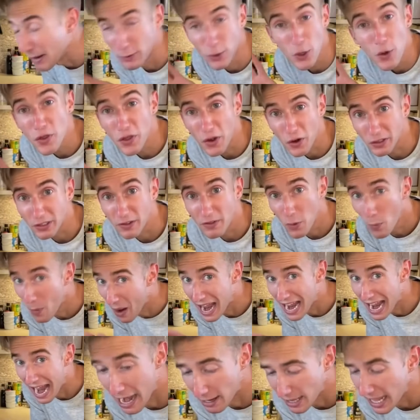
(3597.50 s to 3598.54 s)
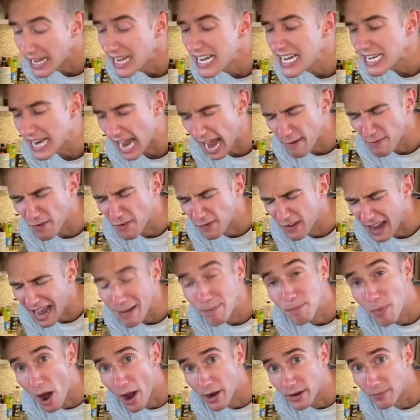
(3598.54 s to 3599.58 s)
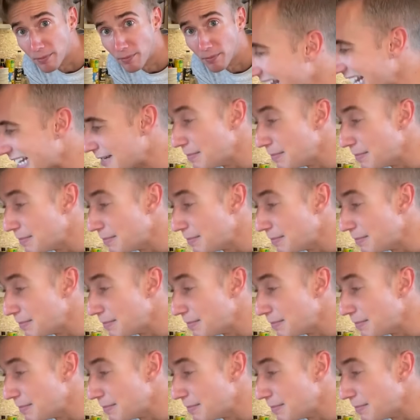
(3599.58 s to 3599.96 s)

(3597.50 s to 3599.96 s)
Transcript: 2/3 of the way, and they need to have a flat bottom, like